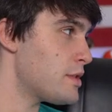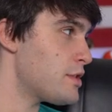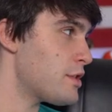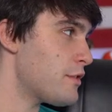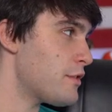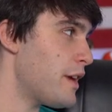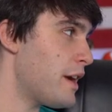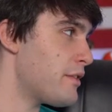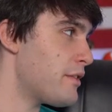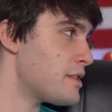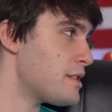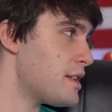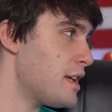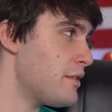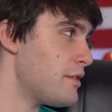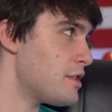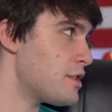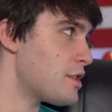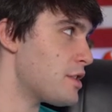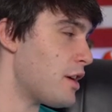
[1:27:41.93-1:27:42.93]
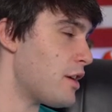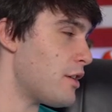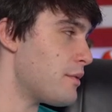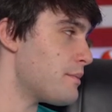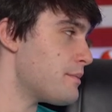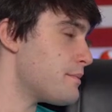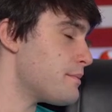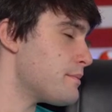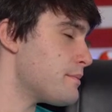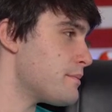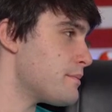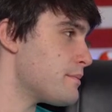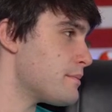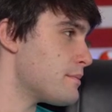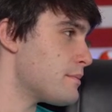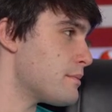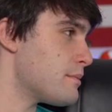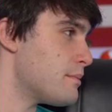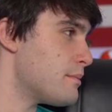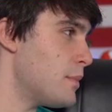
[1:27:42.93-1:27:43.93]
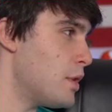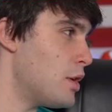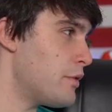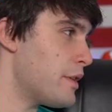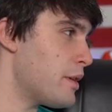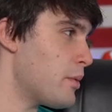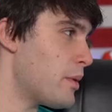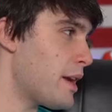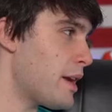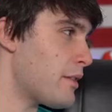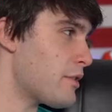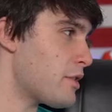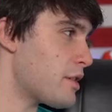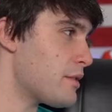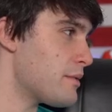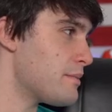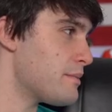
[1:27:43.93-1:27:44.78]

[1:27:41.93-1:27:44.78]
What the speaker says: What's your favorite TV show? Movie, whatever.